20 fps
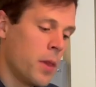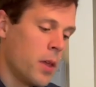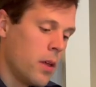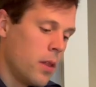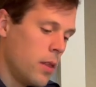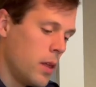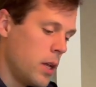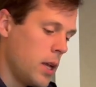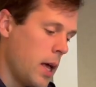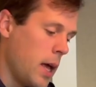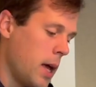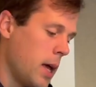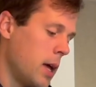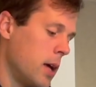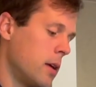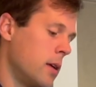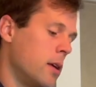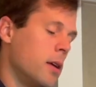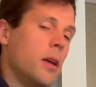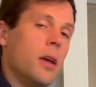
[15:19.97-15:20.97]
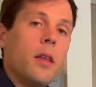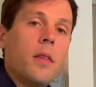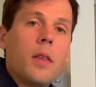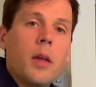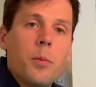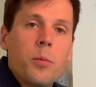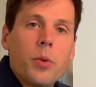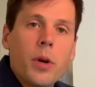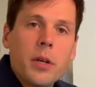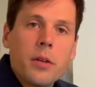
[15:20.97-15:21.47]
then egg,
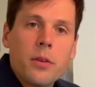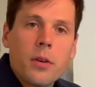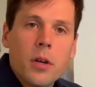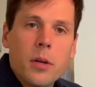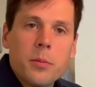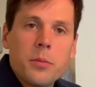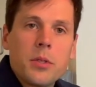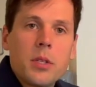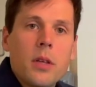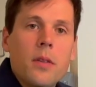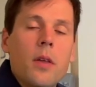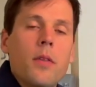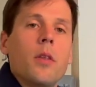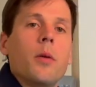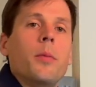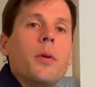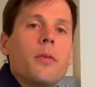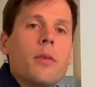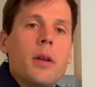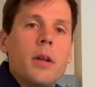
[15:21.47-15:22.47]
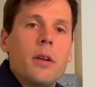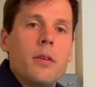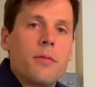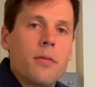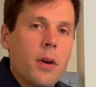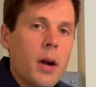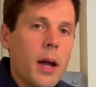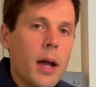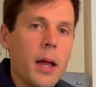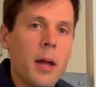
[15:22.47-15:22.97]
then breadcrumbs, and then they'll be ready to
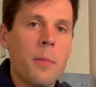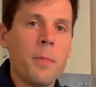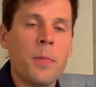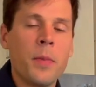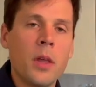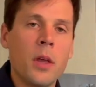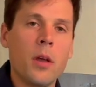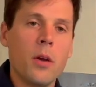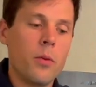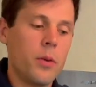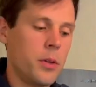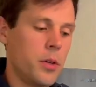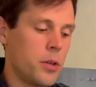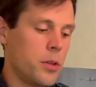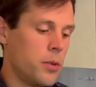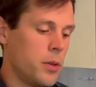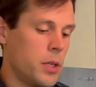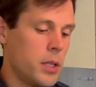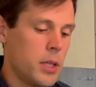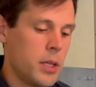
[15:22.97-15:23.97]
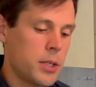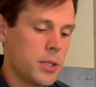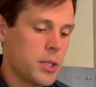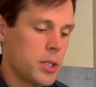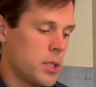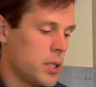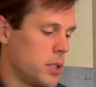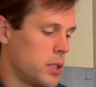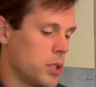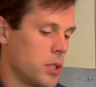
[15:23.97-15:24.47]
fry. When you're doing this,
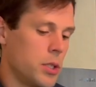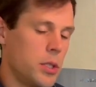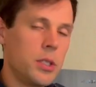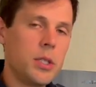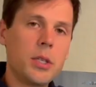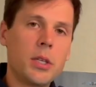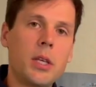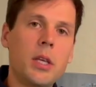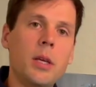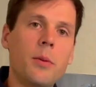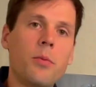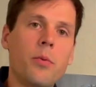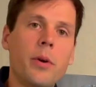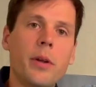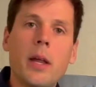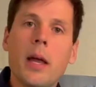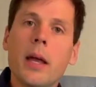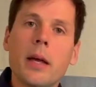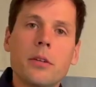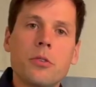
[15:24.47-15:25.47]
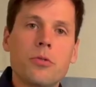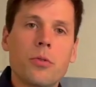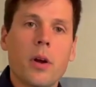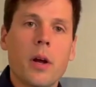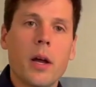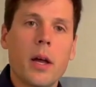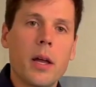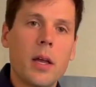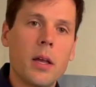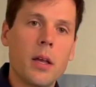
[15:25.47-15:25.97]
it's good to keep one hand
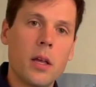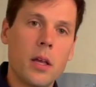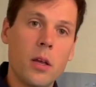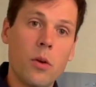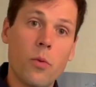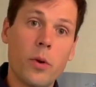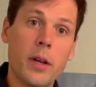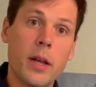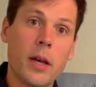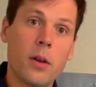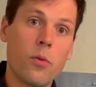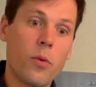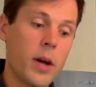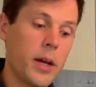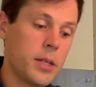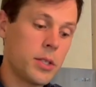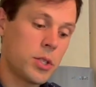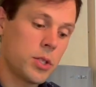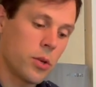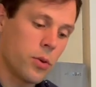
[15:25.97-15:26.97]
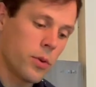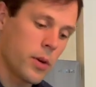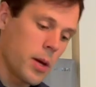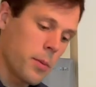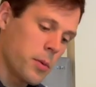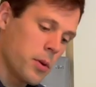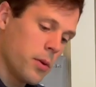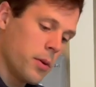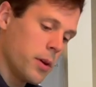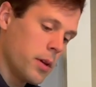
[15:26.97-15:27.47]
dry, one hand wet. So when I'm
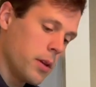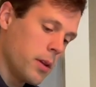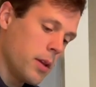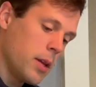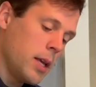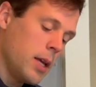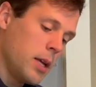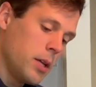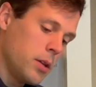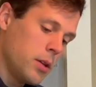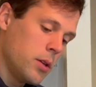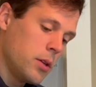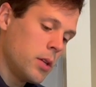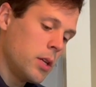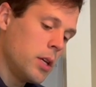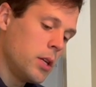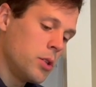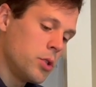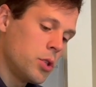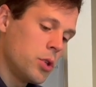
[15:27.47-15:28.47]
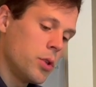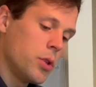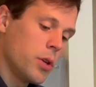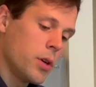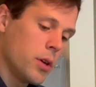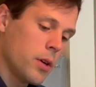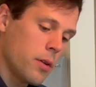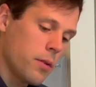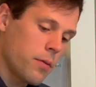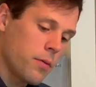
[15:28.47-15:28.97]
going into
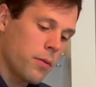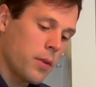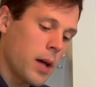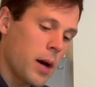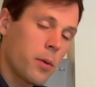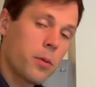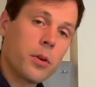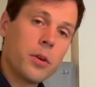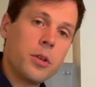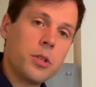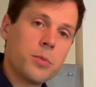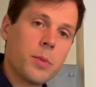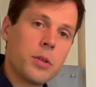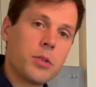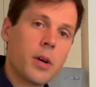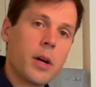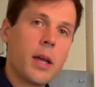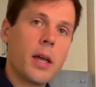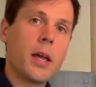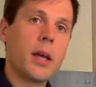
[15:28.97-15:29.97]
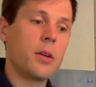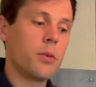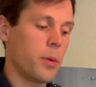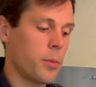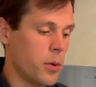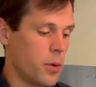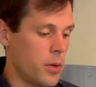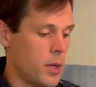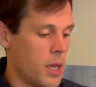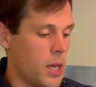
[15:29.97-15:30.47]
the flour, I use my dry hand. When I'm
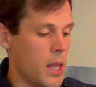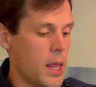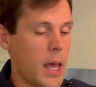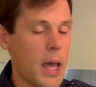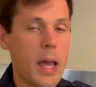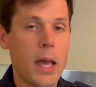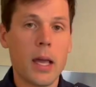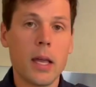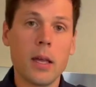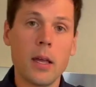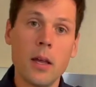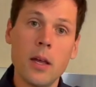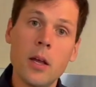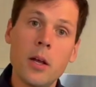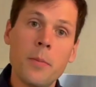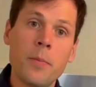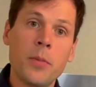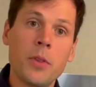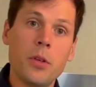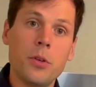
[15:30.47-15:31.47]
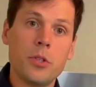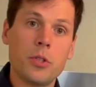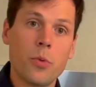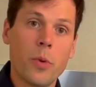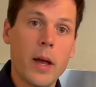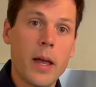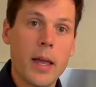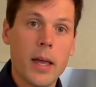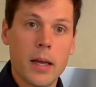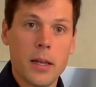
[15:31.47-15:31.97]
going into the egg, use the
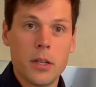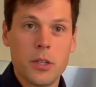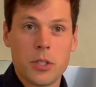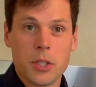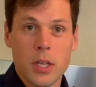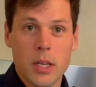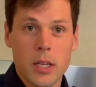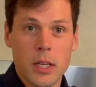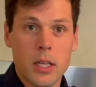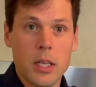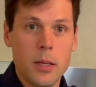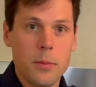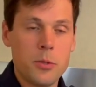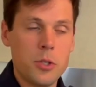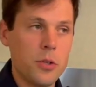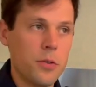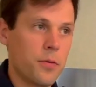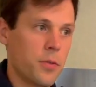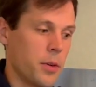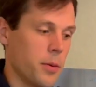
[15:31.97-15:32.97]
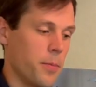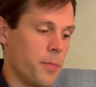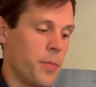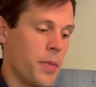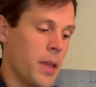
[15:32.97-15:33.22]
wet hand. It just kind of keeps you from